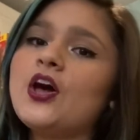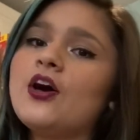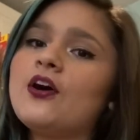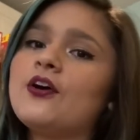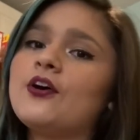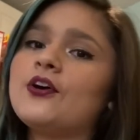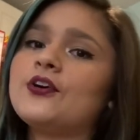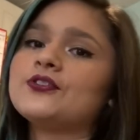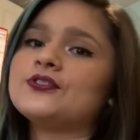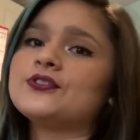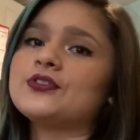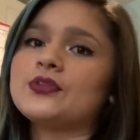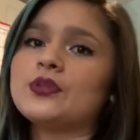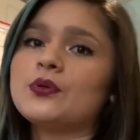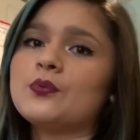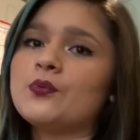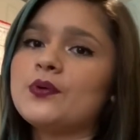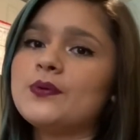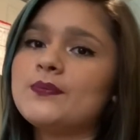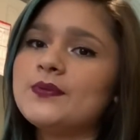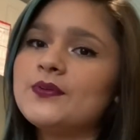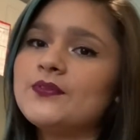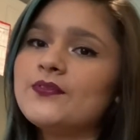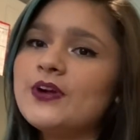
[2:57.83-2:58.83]
Also, the
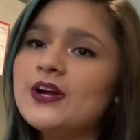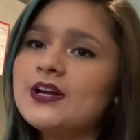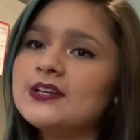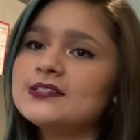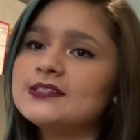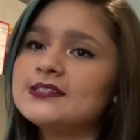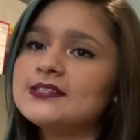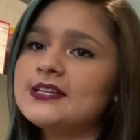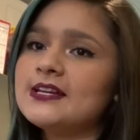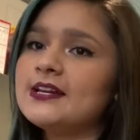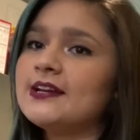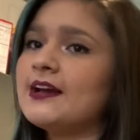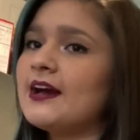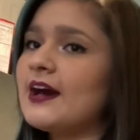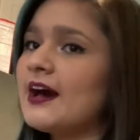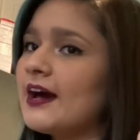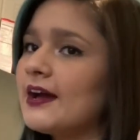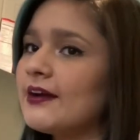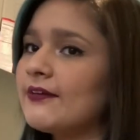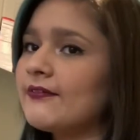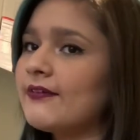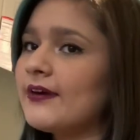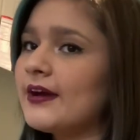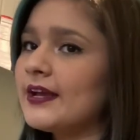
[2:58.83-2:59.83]
whipped frosting I
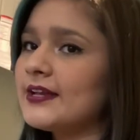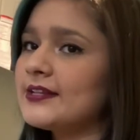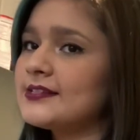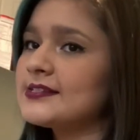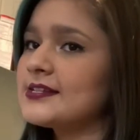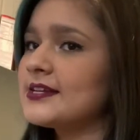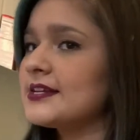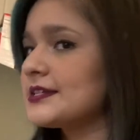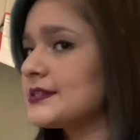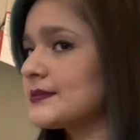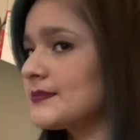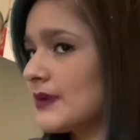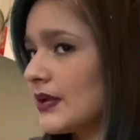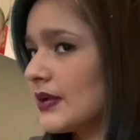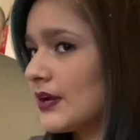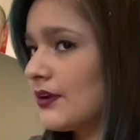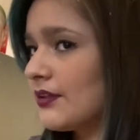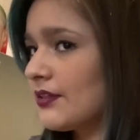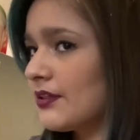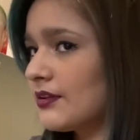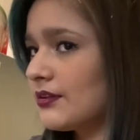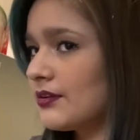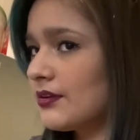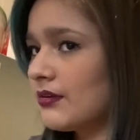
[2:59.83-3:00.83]
find tastes better
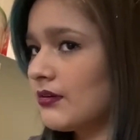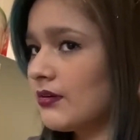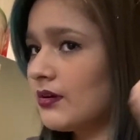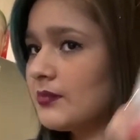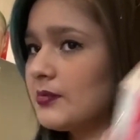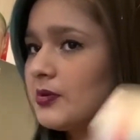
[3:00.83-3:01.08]
than the normal